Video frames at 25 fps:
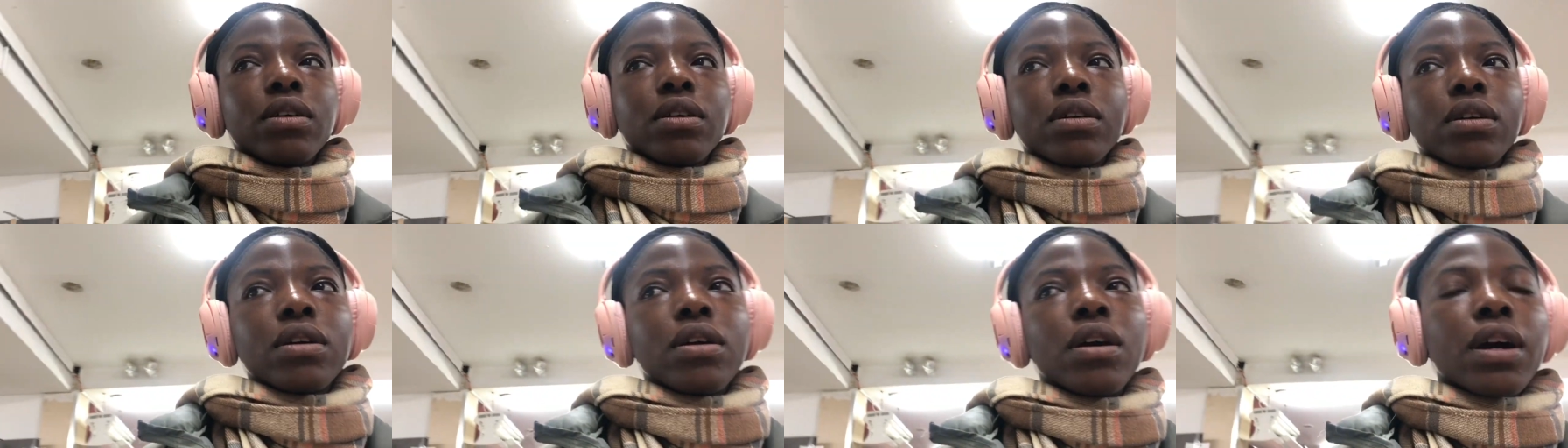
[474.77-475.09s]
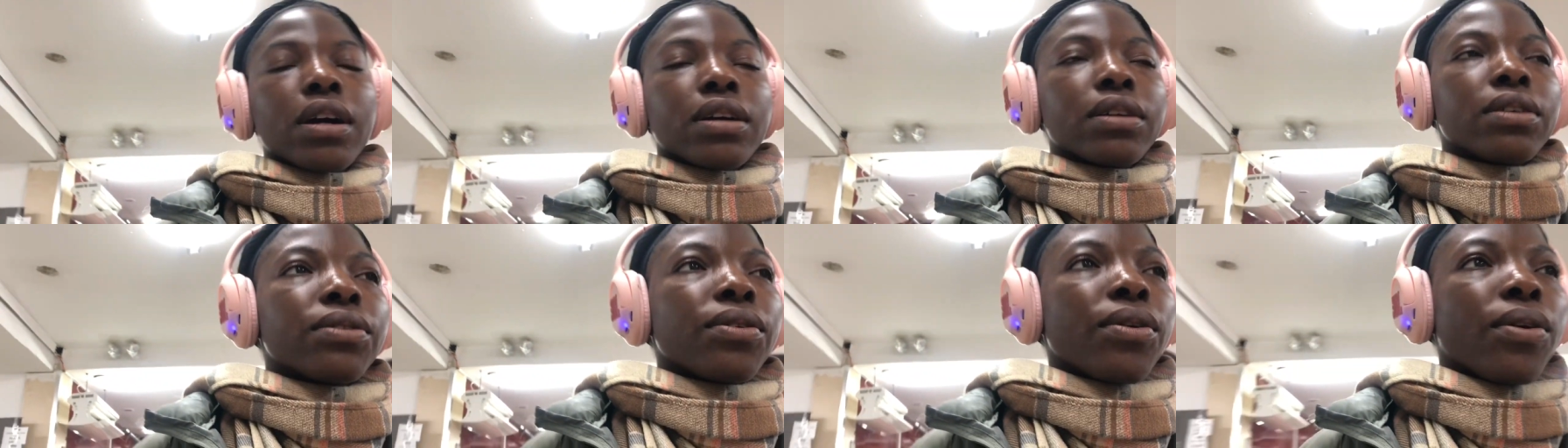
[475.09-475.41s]

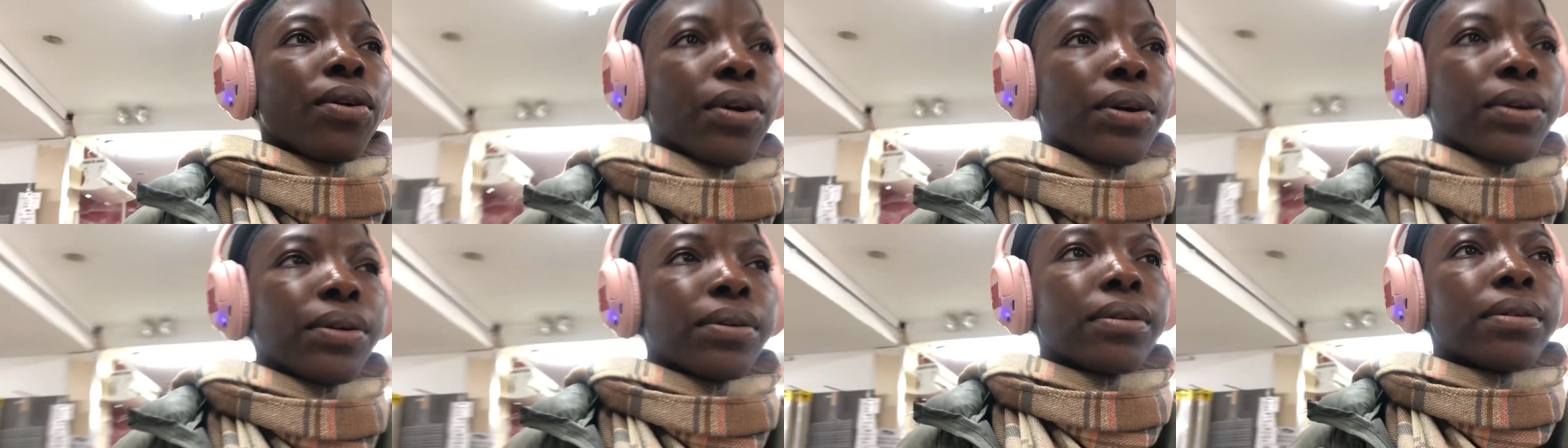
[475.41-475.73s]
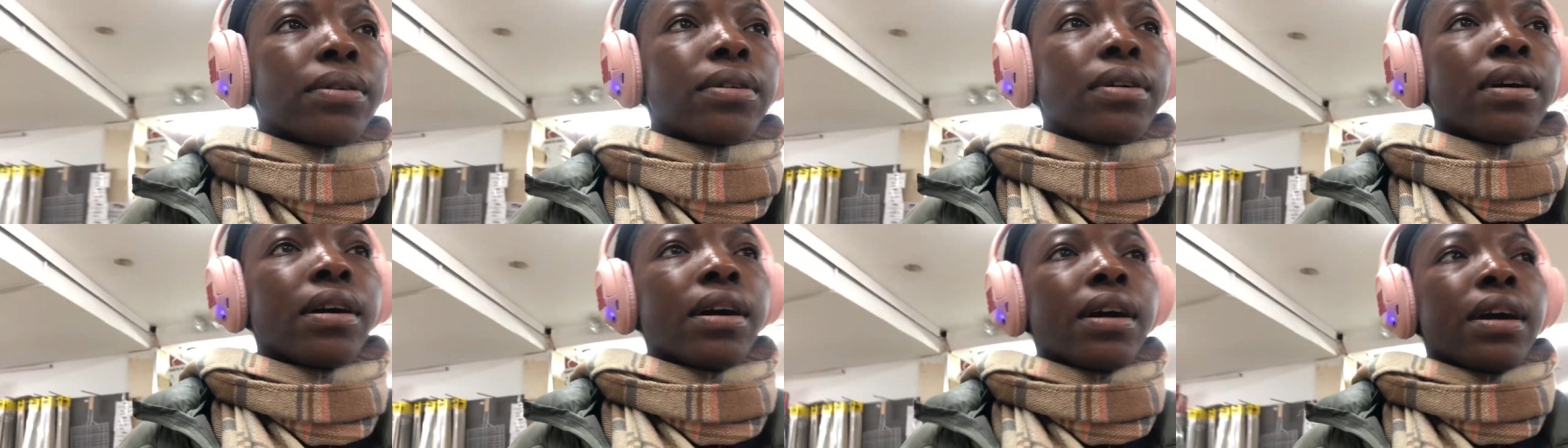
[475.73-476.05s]
coconut oil
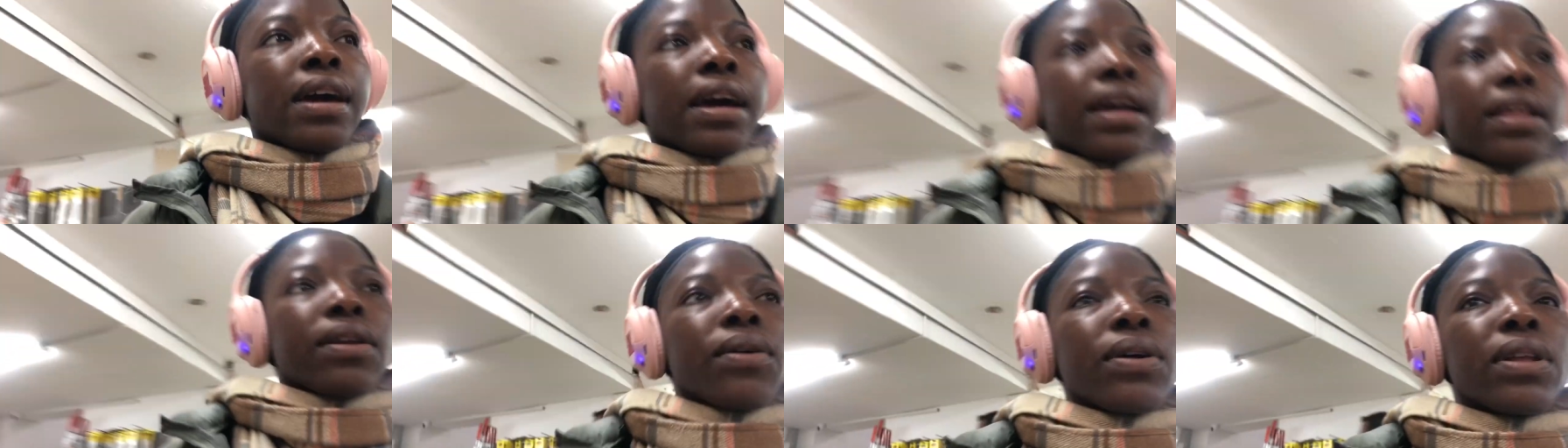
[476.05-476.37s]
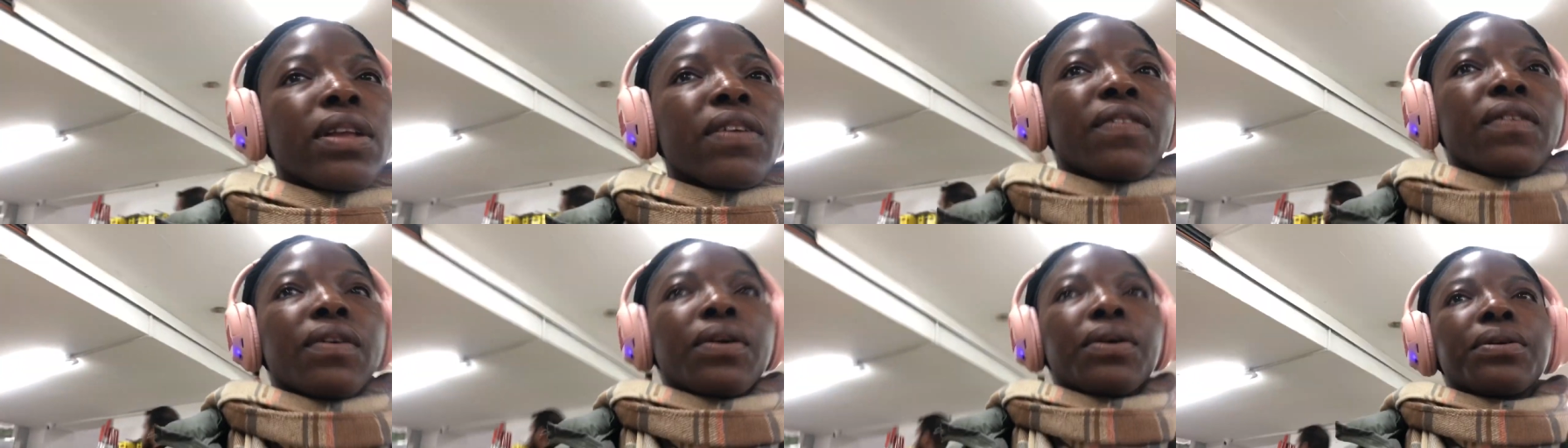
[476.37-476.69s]
and
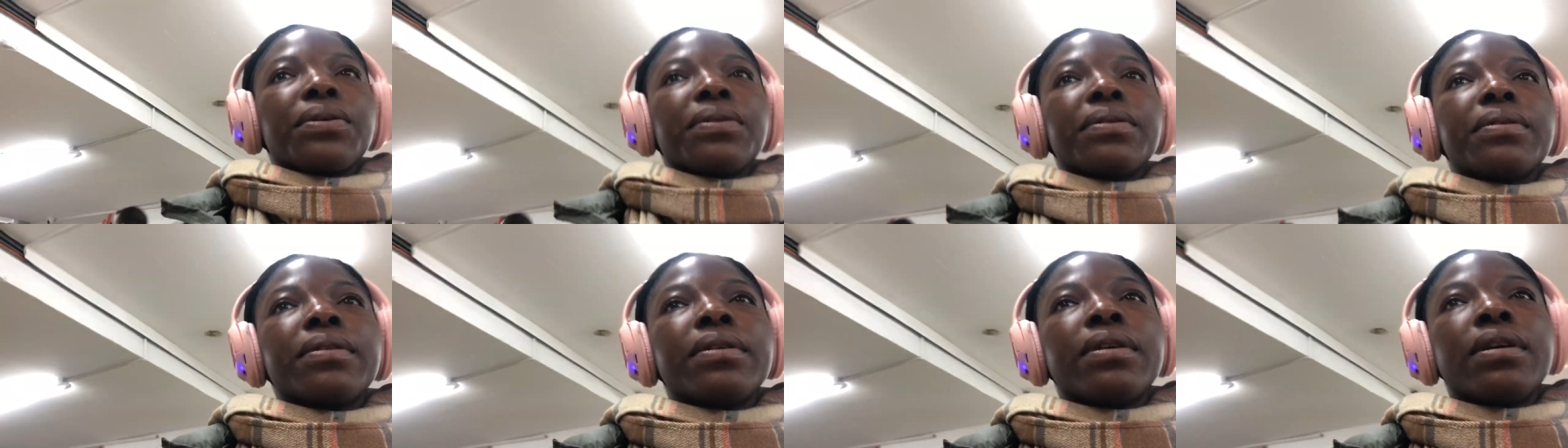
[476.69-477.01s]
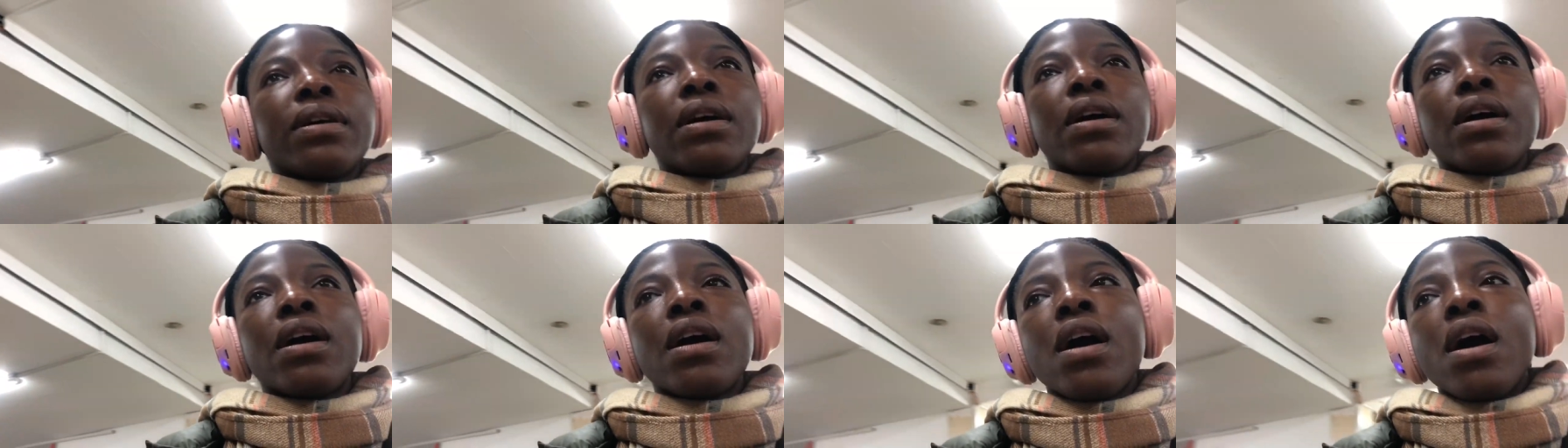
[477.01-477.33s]
olive oil
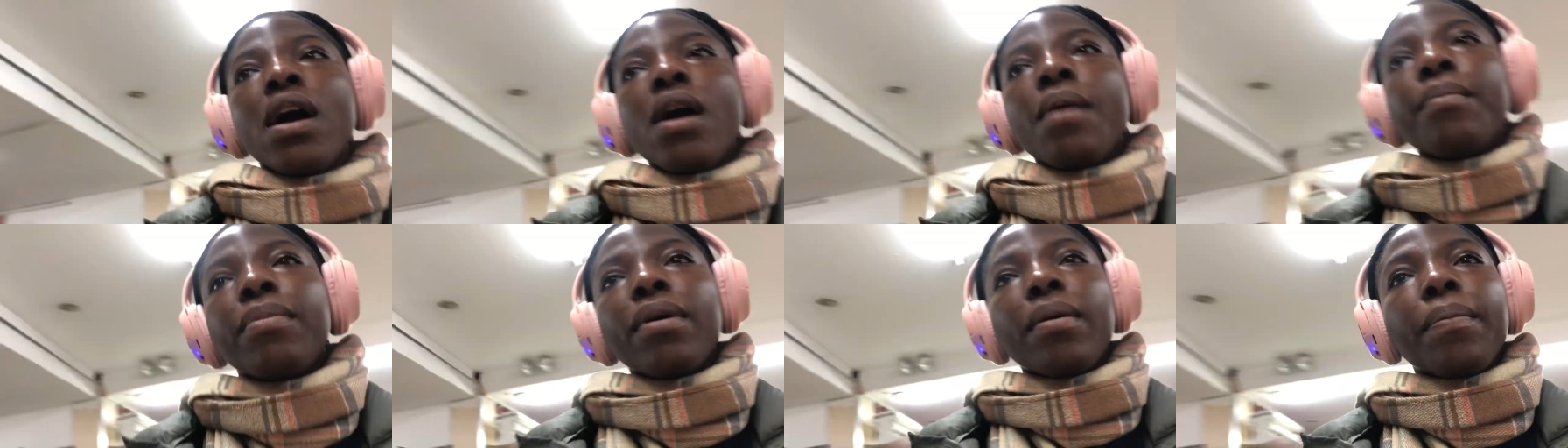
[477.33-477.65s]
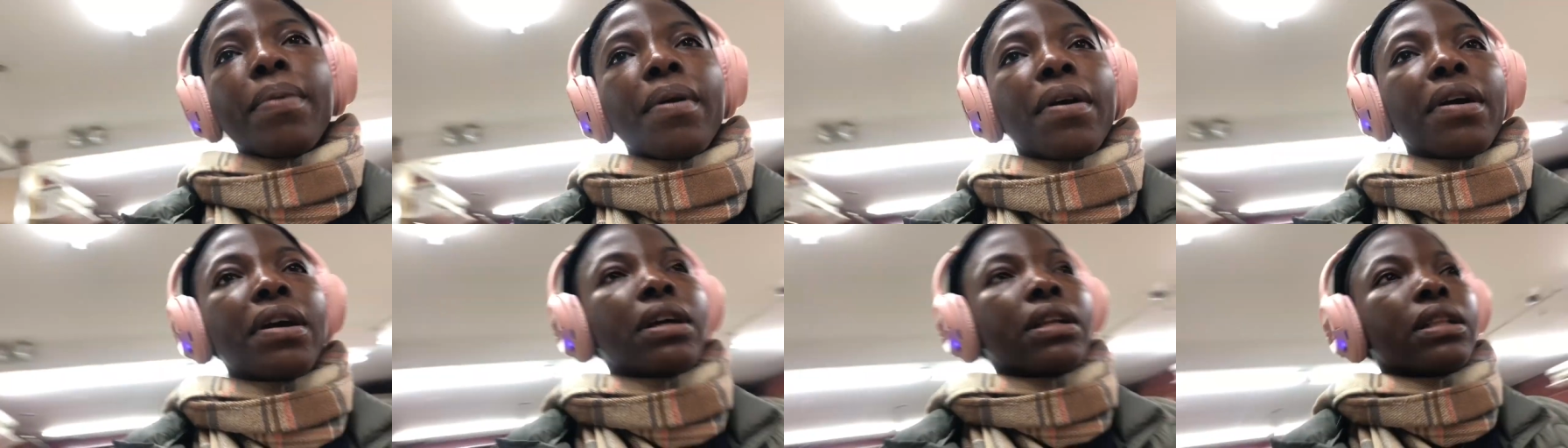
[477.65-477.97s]
but
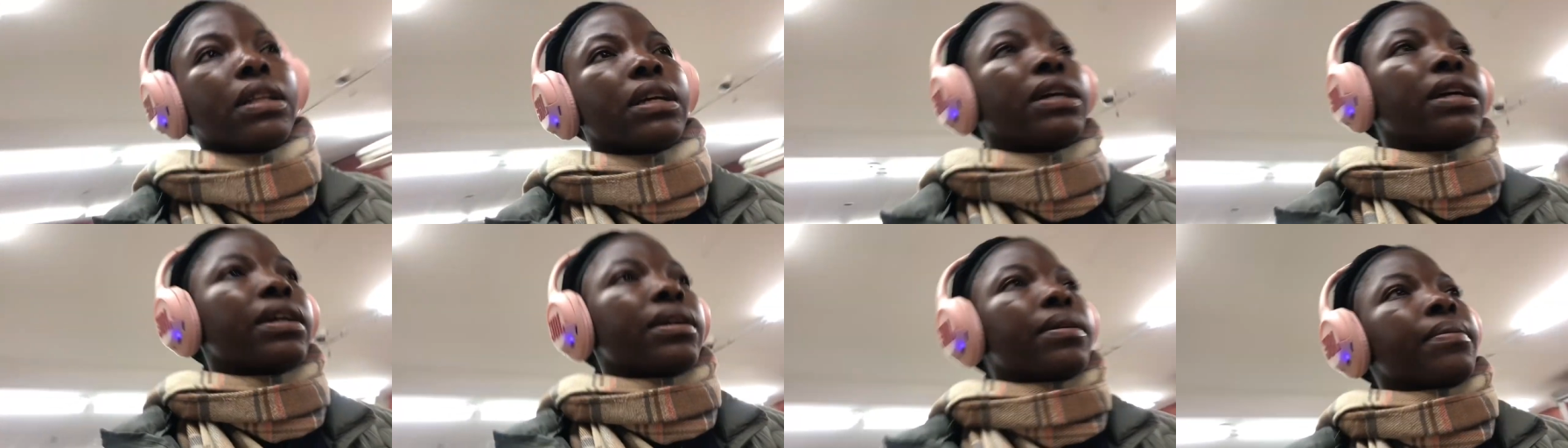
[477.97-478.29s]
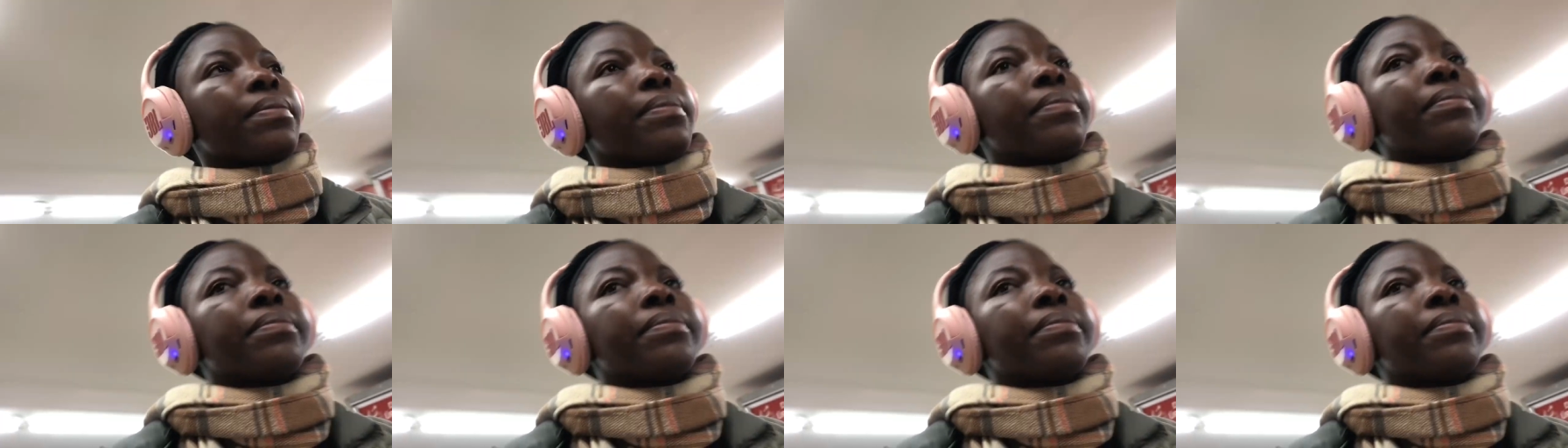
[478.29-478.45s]
apparently